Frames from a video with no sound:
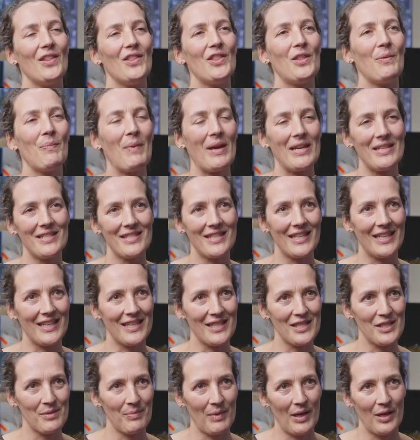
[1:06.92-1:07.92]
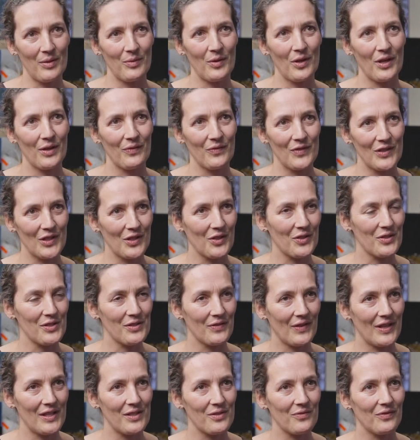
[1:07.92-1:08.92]
The best things about working for the
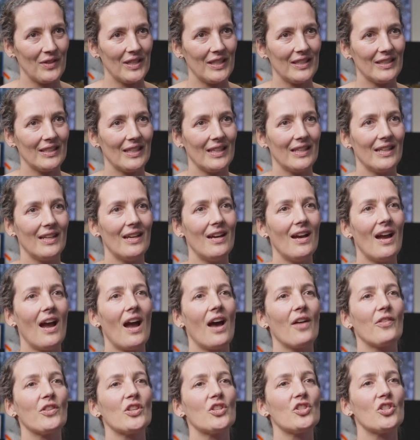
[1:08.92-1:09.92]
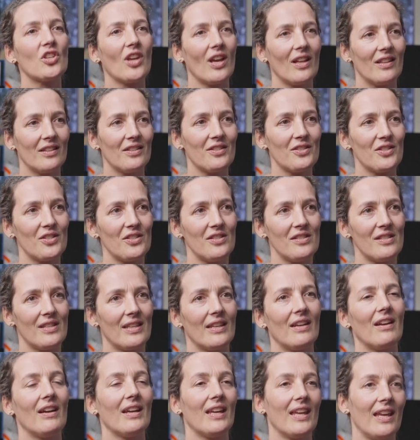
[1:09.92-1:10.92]
Conservation Regulator are the challenges
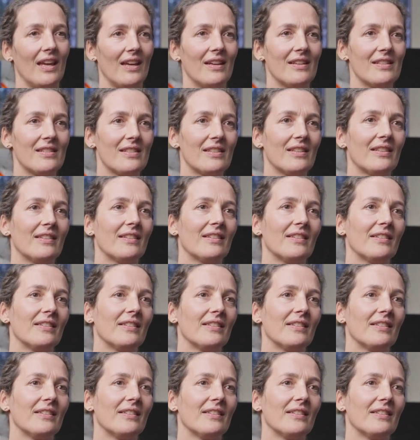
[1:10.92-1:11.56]
that I get